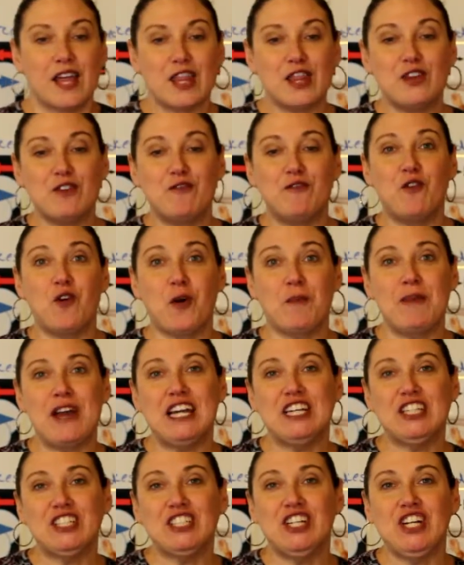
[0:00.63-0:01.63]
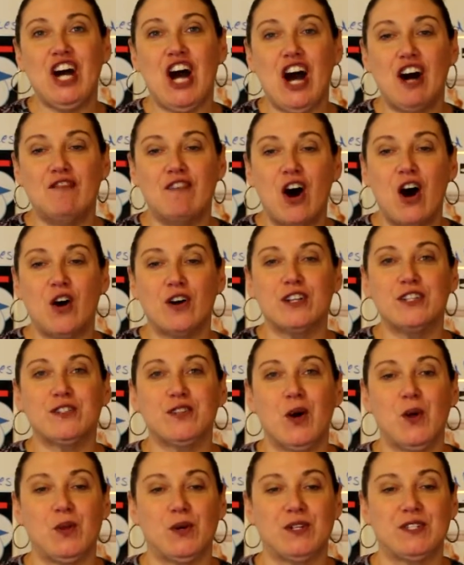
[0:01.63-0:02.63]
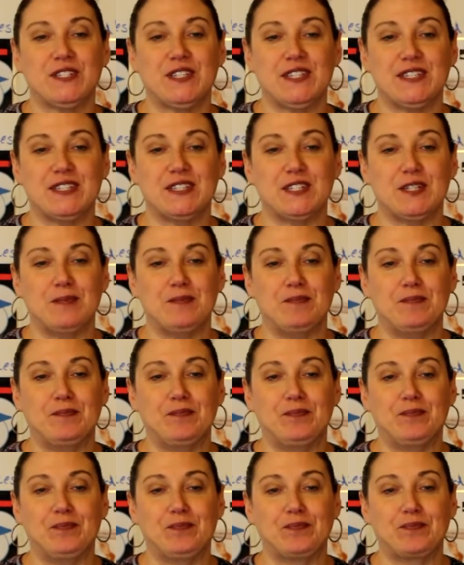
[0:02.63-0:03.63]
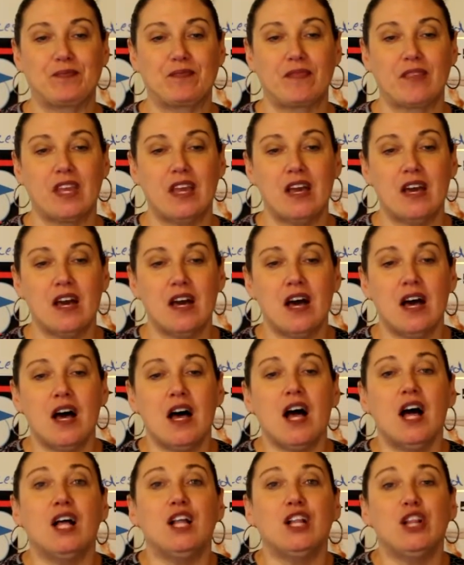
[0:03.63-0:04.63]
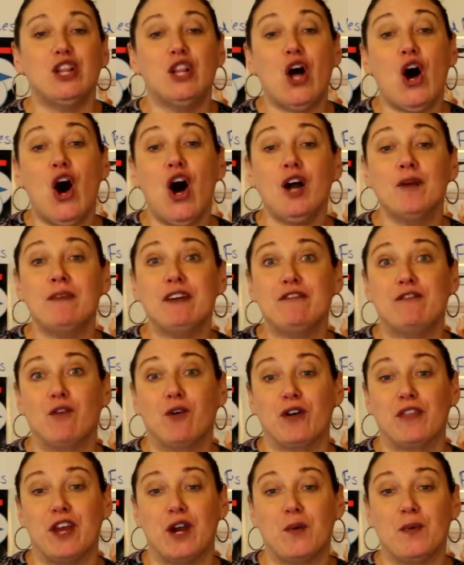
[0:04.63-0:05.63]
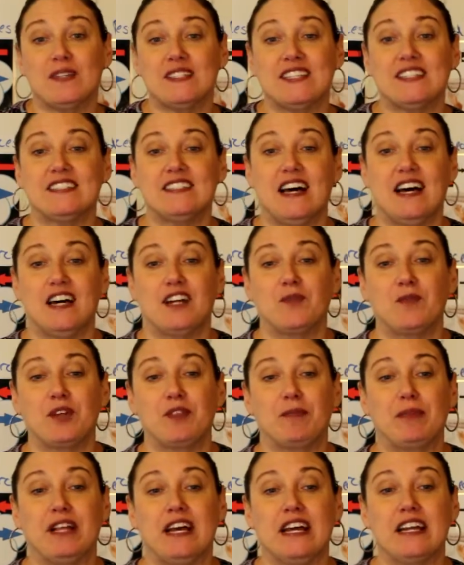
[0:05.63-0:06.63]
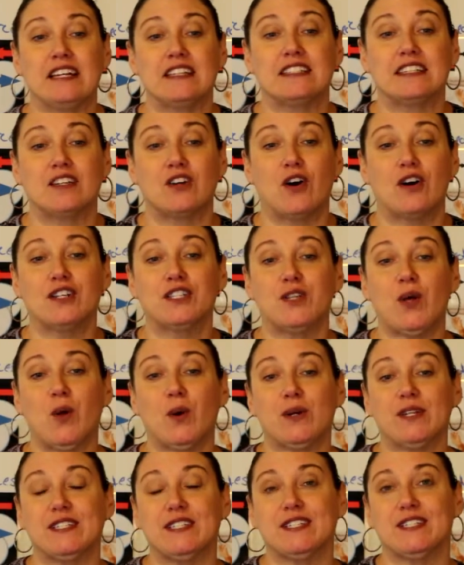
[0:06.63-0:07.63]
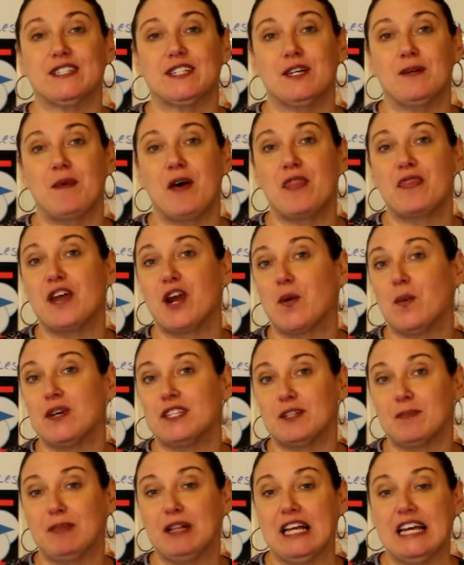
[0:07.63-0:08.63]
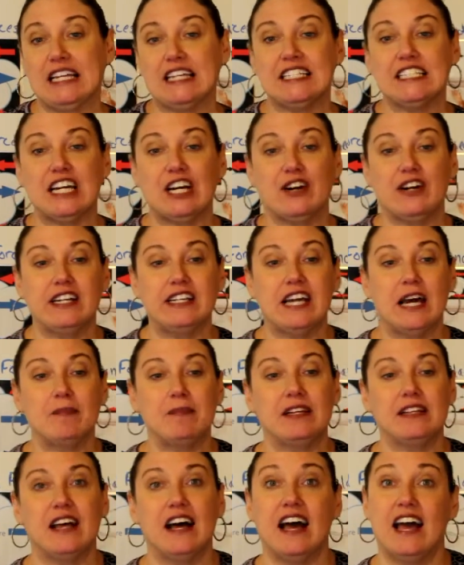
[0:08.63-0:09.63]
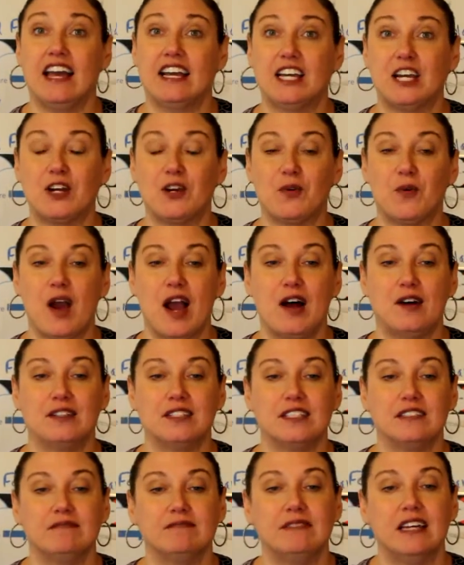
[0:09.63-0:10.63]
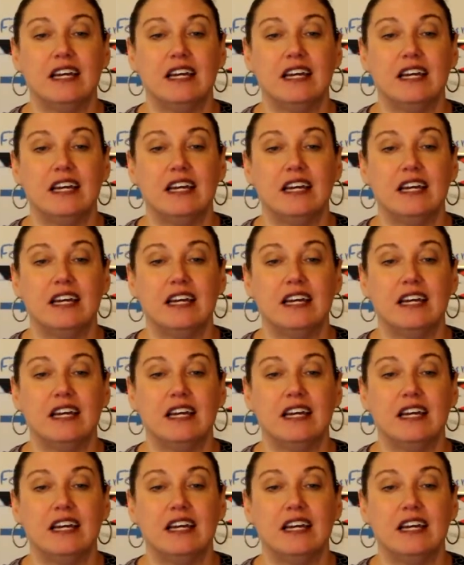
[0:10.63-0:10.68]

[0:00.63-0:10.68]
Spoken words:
The formation of our solar system. Long before there was a sun with planets in our solar system, there was a planetary nebula hanging around.